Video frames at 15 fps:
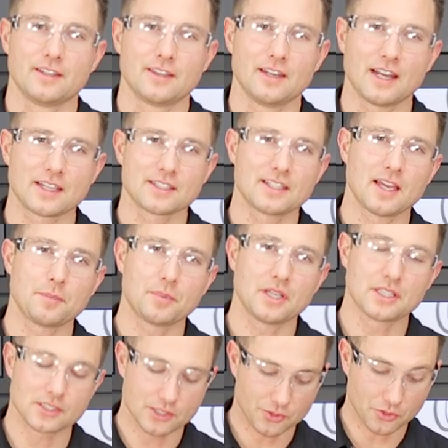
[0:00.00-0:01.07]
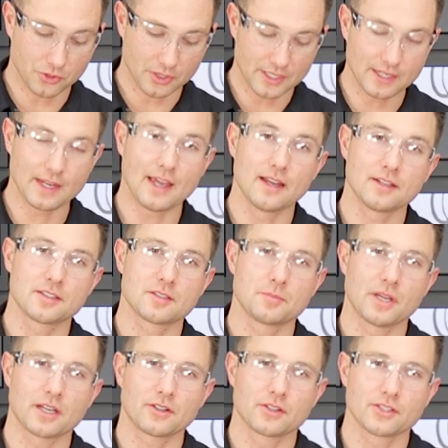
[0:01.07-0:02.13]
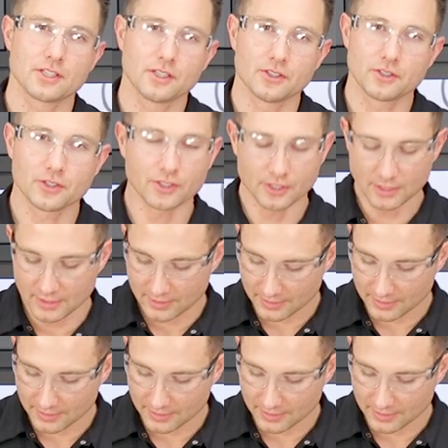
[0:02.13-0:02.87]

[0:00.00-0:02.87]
The next step is to clean and inspect our cylinder.